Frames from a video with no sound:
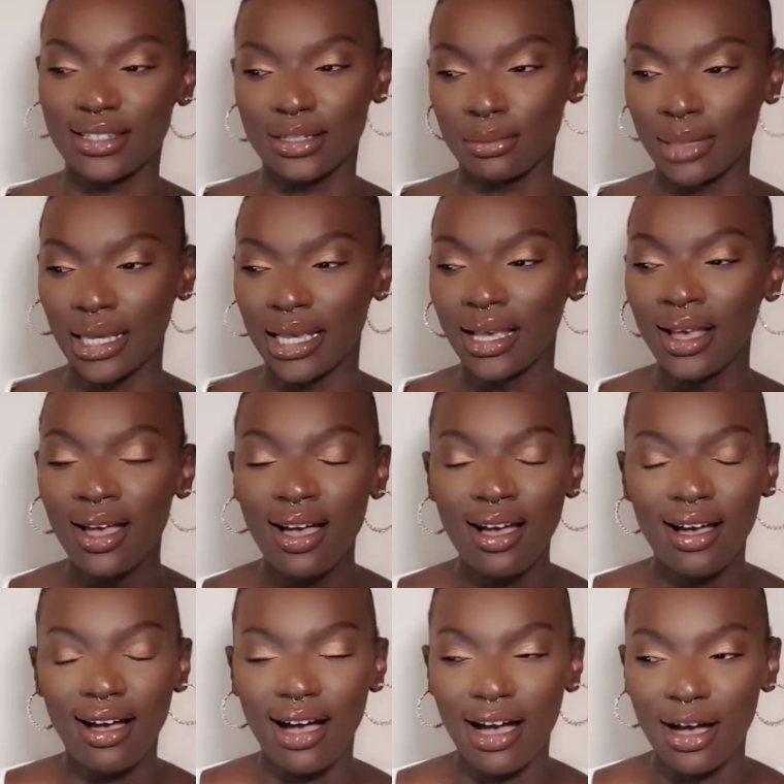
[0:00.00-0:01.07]
to me.
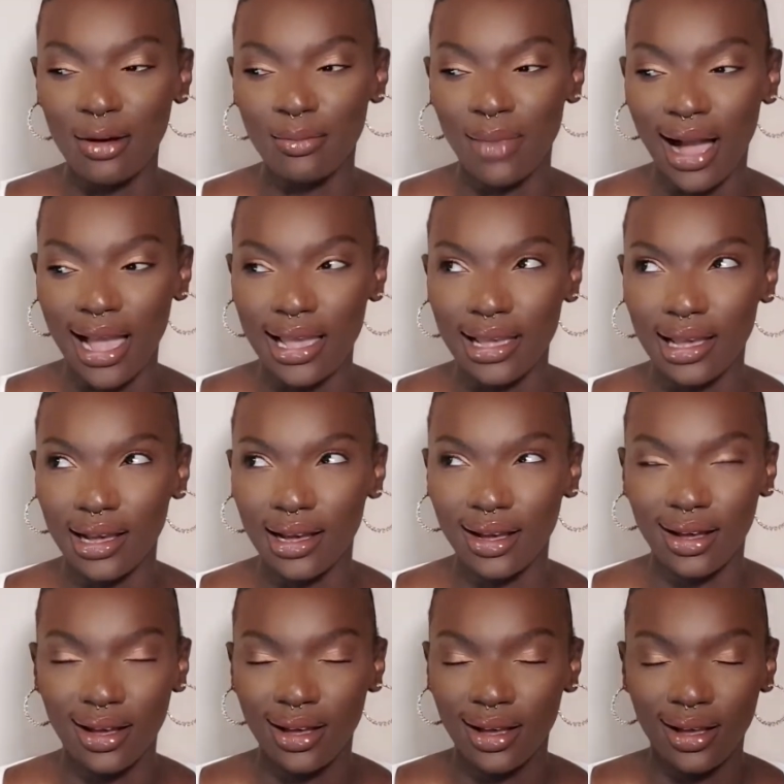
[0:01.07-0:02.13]
I
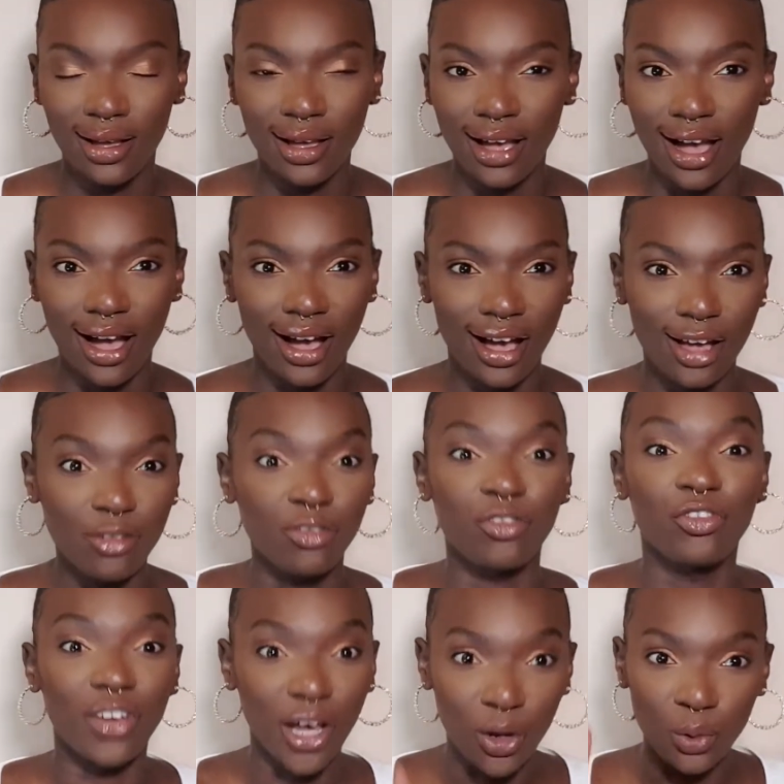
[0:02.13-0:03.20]

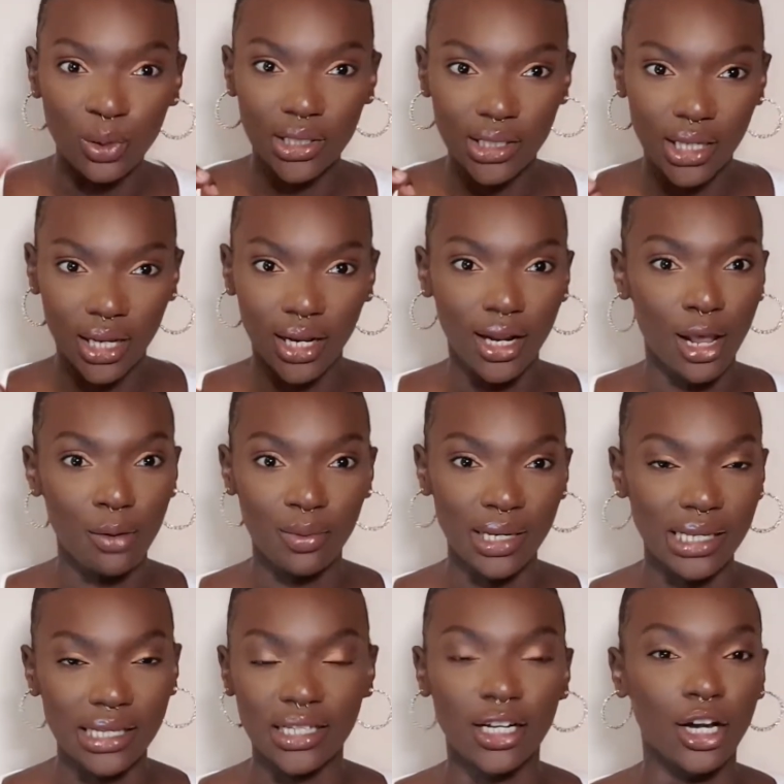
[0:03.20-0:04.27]
felt
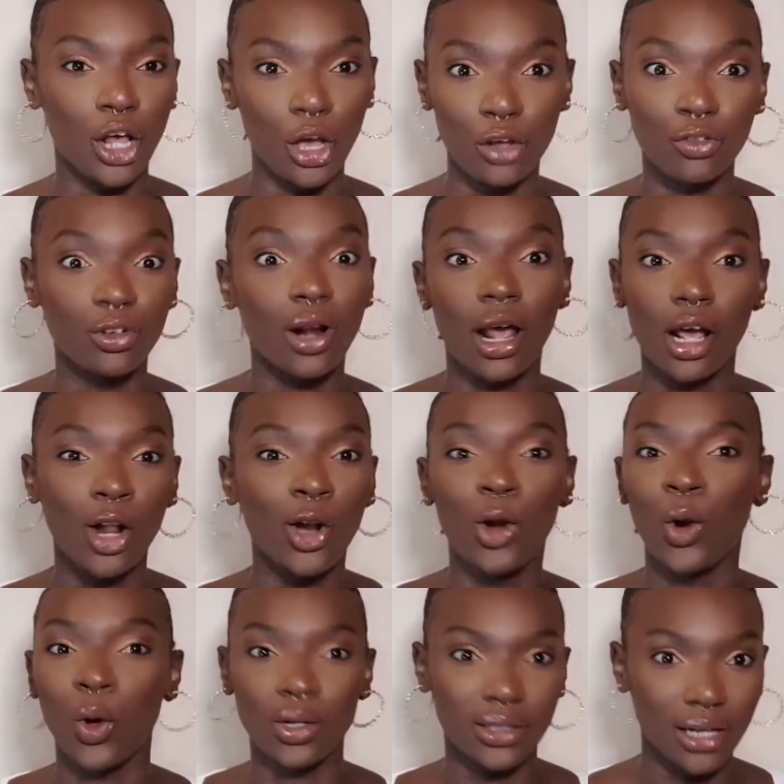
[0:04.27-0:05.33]
lonely and alone for like a
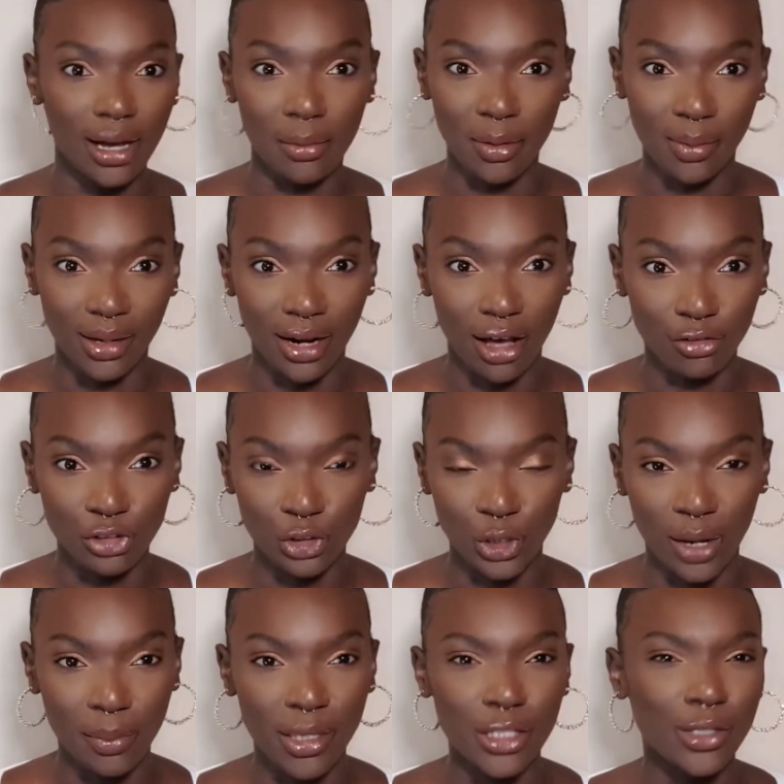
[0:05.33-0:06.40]
long time in my life, do you know
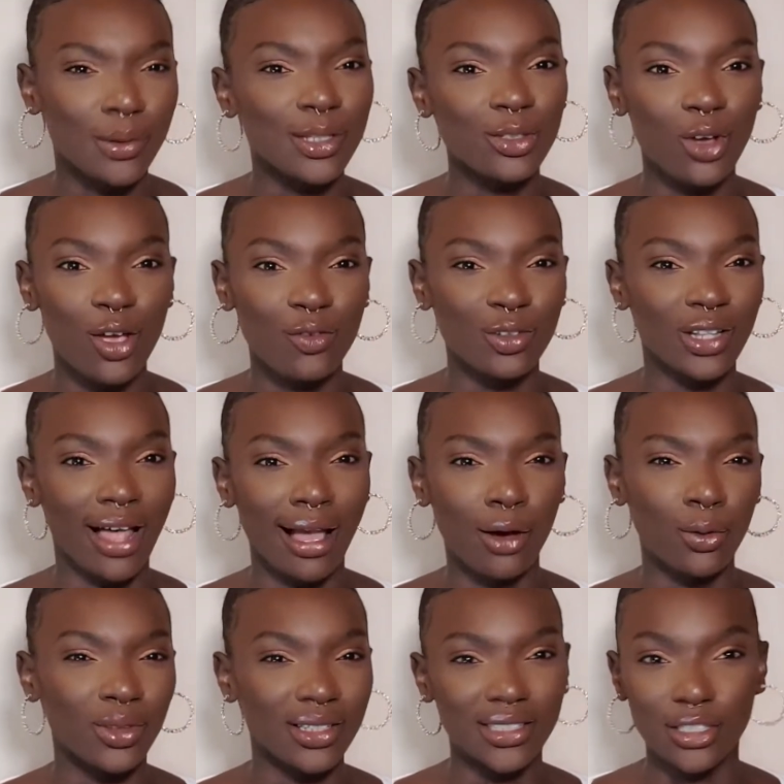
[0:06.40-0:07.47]
what I mean? So it's not even like,
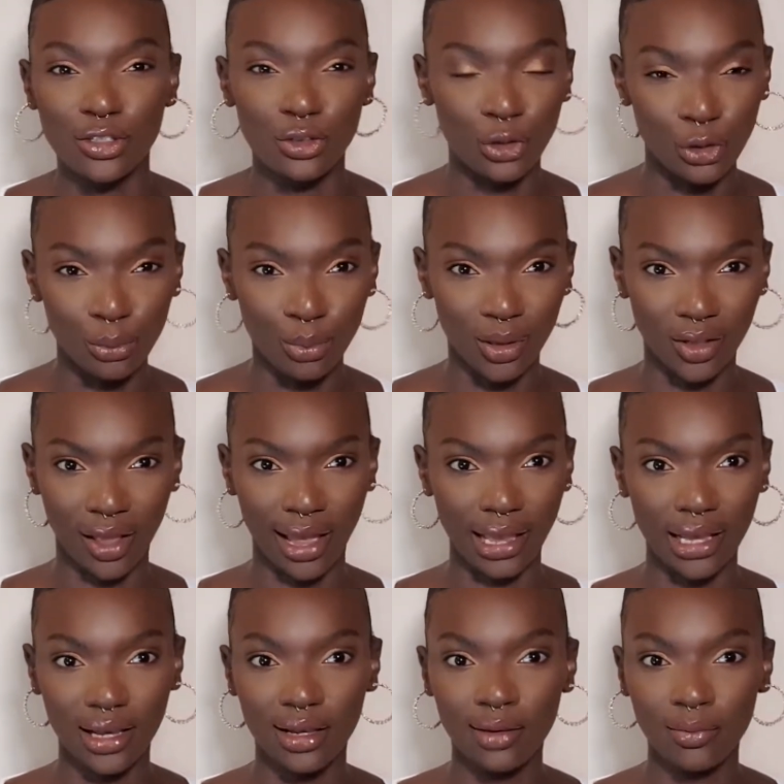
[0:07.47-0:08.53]
oh, this is new, but like,